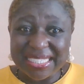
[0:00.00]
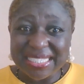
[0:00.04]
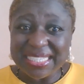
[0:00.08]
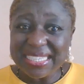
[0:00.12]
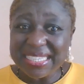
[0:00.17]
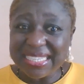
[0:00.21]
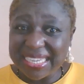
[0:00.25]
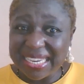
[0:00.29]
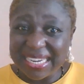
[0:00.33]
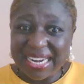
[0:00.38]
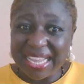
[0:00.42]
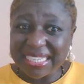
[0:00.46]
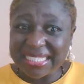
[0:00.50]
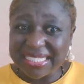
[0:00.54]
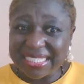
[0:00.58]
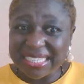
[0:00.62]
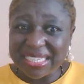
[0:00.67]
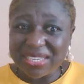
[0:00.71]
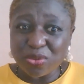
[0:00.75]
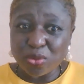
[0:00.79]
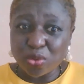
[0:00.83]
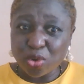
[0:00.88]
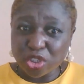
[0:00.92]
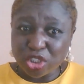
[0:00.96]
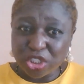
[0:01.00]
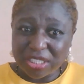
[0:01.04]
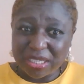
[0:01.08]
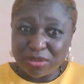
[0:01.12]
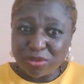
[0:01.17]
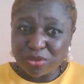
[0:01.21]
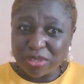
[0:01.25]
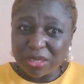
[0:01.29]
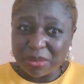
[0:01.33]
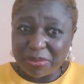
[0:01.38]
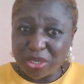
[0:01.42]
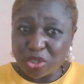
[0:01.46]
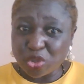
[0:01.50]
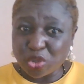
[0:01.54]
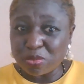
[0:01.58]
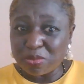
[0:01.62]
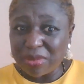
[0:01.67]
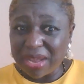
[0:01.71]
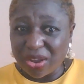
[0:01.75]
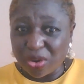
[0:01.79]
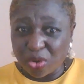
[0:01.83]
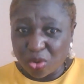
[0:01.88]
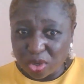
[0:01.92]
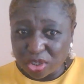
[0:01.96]
The next thing you rush into the bedroom and
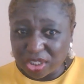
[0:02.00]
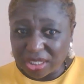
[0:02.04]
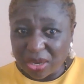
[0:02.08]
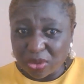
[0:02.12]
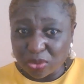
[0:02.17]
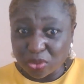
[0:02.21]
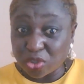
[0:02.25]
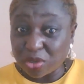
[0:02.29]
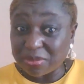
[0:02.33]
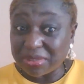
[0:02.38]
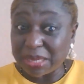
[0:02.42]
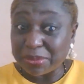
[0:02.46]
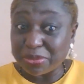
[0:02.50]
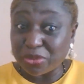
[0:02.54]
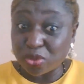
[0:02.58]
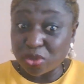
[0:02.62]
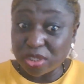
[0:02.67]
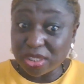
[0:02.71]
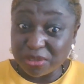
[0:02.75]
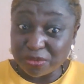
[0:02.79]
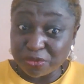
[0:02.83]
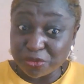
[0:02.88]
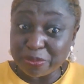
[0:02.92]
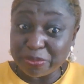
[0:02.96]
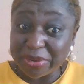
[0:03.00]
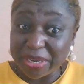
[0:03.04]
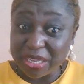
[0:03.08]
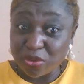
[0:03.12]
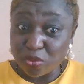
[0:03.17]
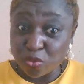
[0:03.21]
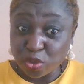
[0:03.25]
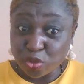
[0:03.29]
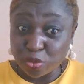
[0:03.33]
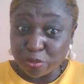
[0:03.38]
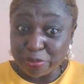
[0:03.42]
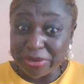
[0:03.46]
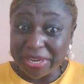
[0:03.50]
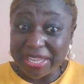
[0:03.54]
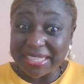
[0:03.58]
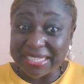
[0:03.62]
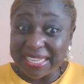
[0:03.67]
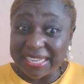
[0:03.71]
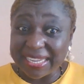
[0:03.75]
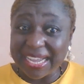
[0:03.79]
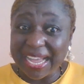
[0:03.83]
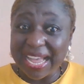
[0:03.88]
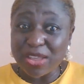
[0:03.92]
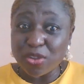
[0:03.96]
rush out. Sometimes you don't even pray. You want to pray in the
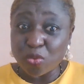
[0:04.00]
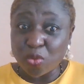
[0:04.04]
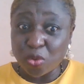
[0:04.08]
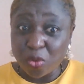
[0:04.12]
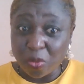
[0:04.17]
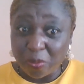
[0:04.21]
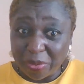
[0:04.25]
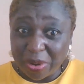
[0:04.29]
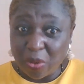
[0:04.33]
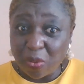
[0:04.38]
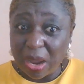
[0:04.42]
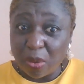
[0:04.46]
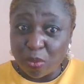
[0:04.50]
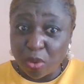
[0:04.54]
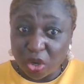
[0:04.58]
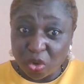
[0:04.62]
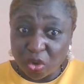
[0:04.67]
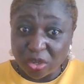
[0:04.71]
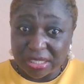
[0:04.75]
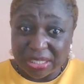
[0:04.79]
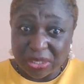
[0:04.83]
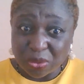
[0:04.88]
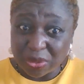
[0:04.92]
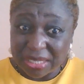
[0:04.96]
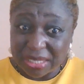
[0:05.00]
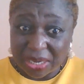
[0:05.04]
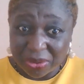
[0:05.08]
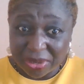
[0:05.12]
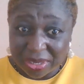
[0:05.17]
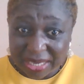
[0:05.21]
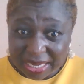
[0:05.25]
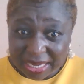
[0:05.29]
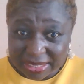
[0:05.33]
car. You want to pray while walking on the road and all that.